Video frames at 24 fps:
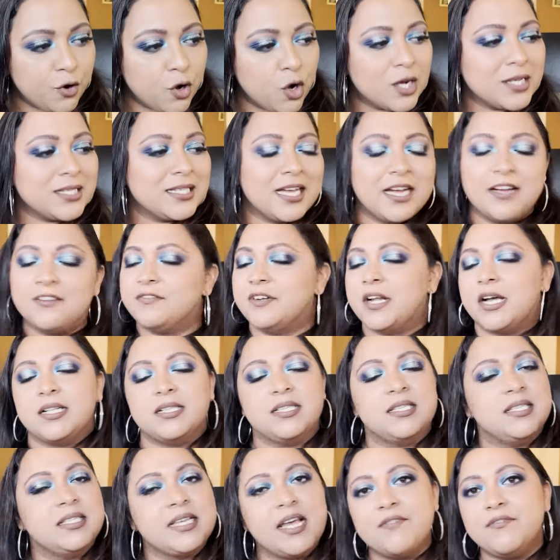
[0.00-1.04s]
course, I've done
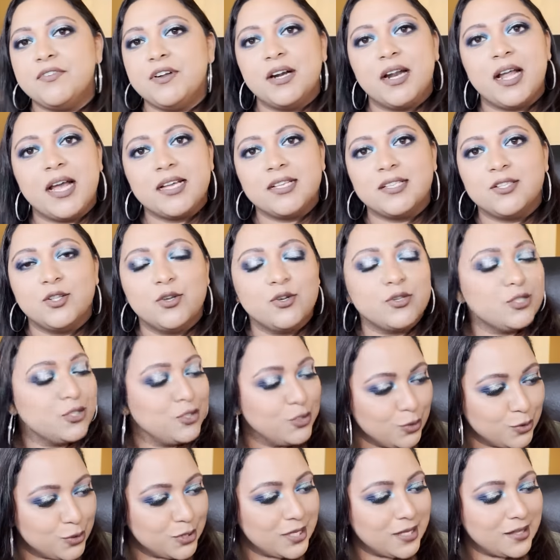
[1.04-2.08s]
several eye looks
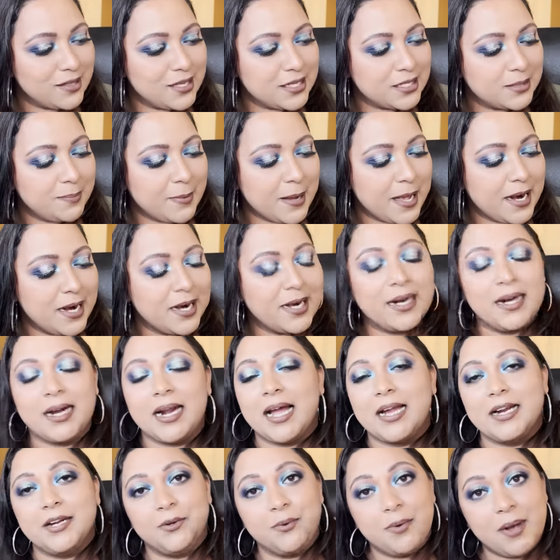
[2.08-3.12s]
using this palette, and
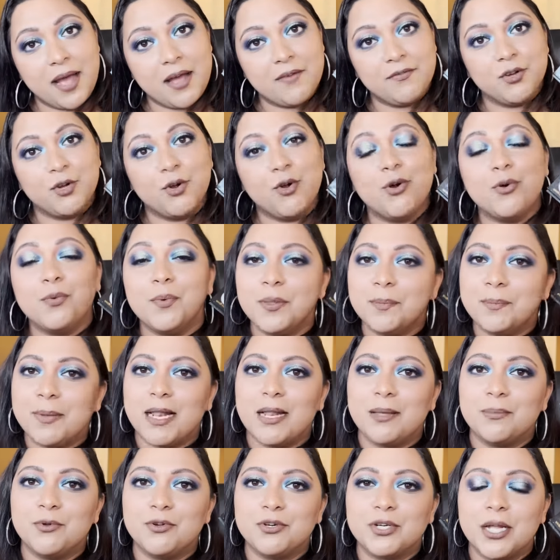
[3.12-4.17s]
I do have a code with
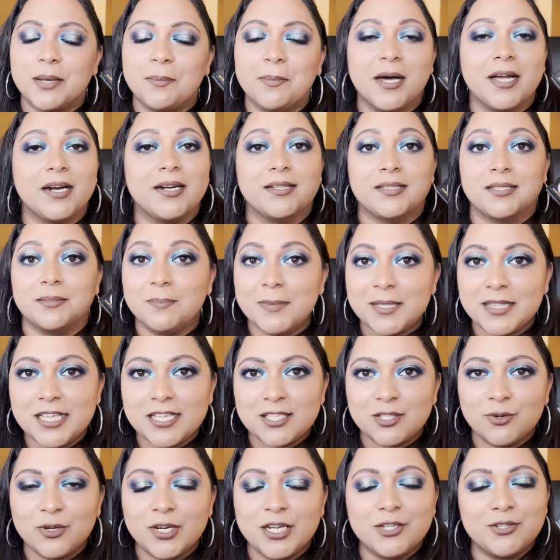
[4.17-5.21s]
Bella Beauty Bar at Smithy
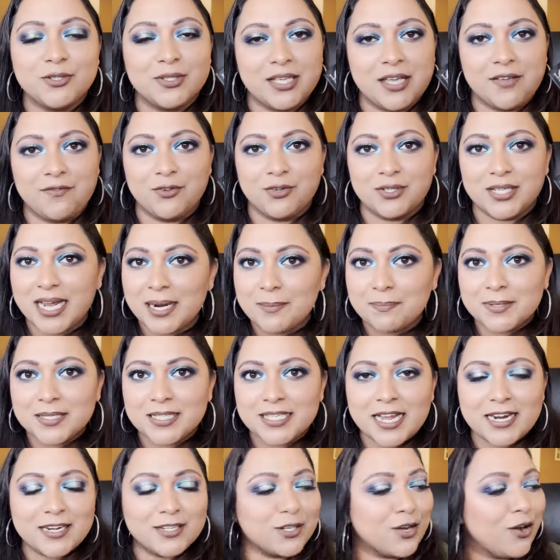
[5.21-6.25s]
Sony to save you
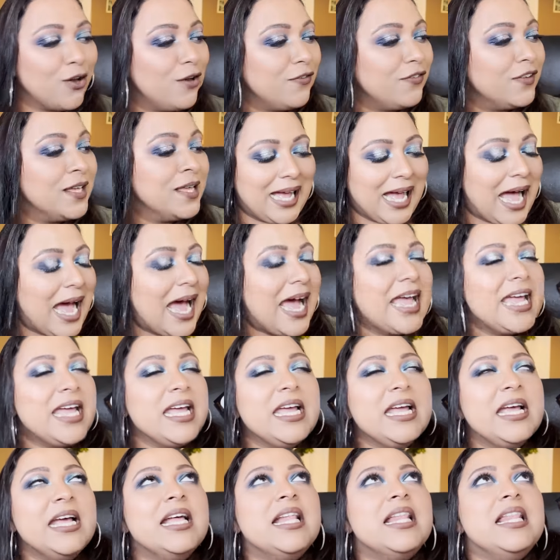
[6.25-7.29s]
10% off.
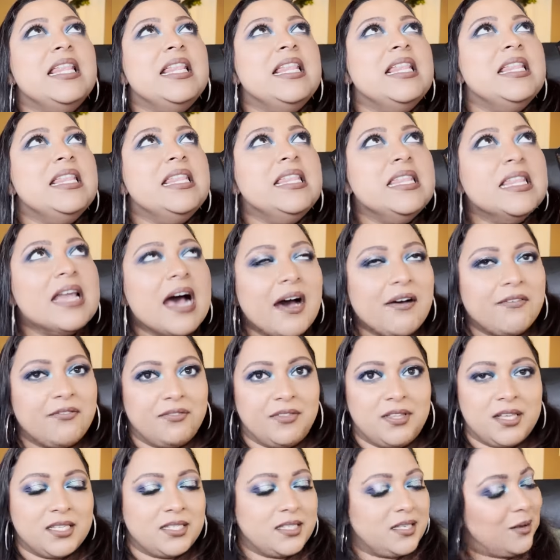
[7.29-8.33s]
I love
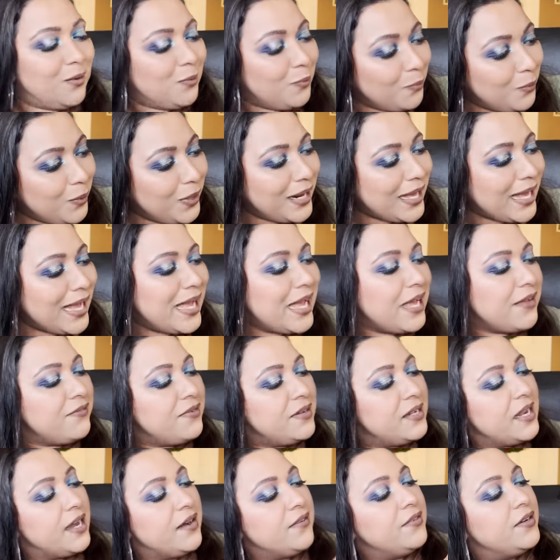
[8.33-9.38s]
this. Would I have
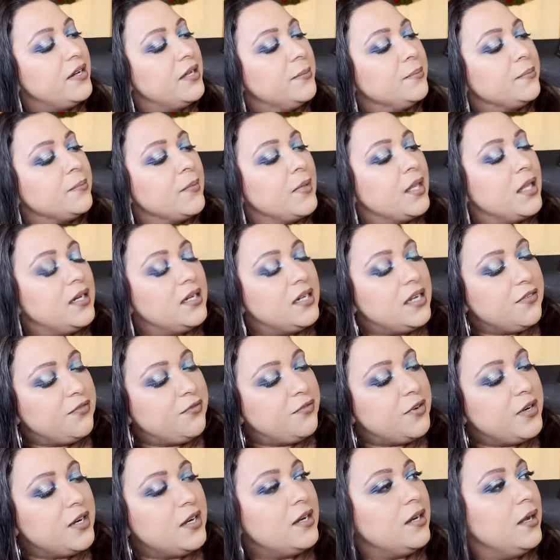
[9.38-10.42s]
loved
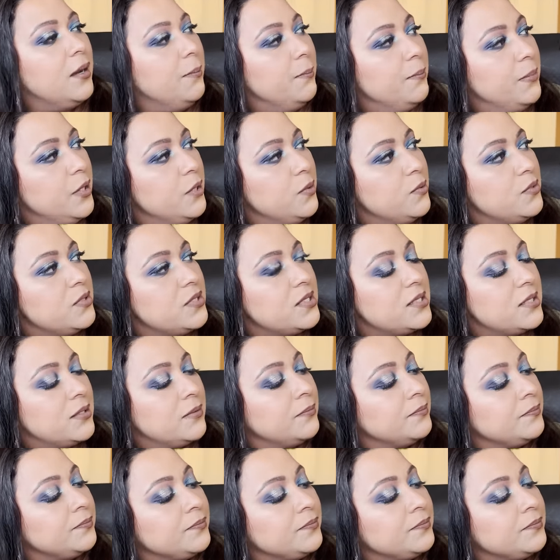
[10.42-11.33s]
different blues?